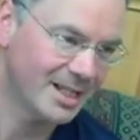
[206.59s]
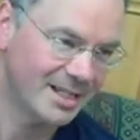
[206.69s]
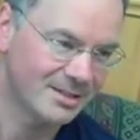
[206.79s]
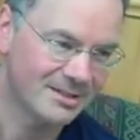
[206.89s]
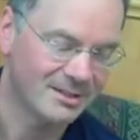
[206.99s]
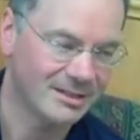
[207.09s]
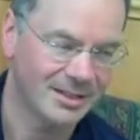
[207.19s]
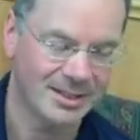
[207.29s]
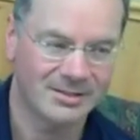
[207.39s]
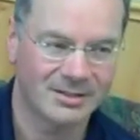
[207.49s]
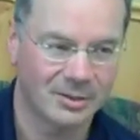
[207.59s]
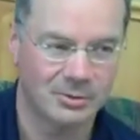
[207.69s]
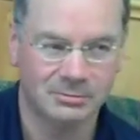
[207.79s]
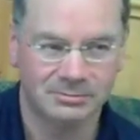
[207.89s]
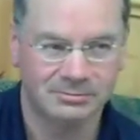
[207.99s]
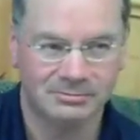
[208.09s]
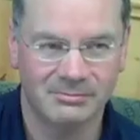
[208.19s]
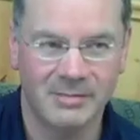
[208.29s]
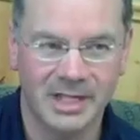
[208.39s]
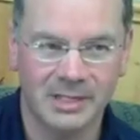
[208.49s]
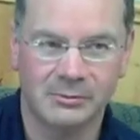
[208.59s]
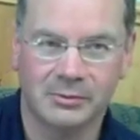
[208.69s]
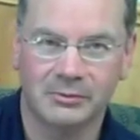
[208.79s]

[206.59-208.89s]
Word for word: is is so meaningful